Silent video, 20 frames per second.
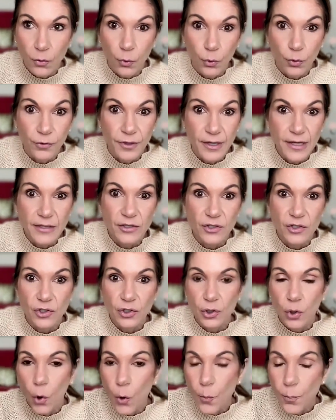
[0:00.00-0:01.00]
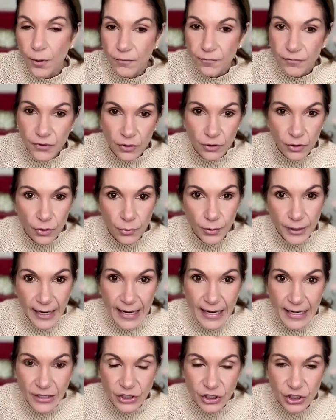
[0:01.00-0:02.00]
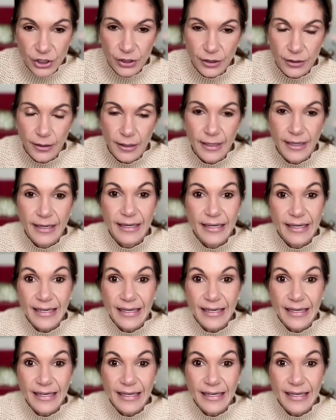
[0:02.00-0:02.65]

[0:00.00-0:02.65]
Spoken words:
or the scope of the location